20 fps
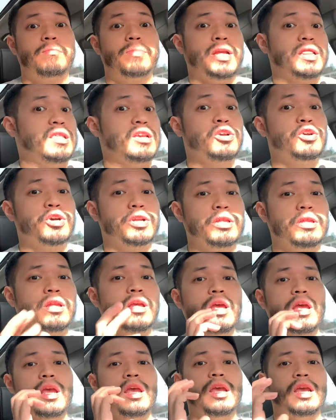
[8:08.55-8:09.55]
pretty
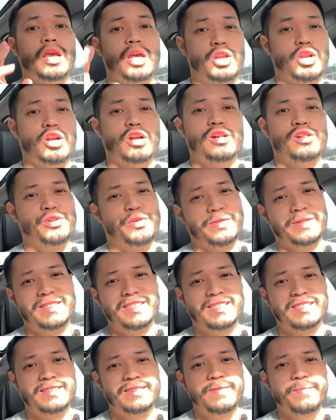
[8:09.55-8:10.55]
good in your
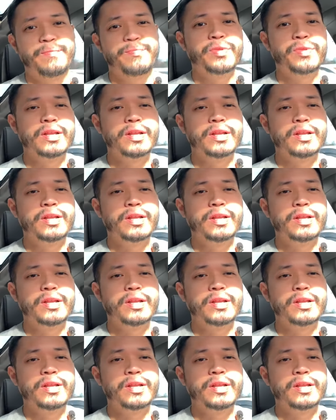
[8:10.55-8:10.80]
clothes.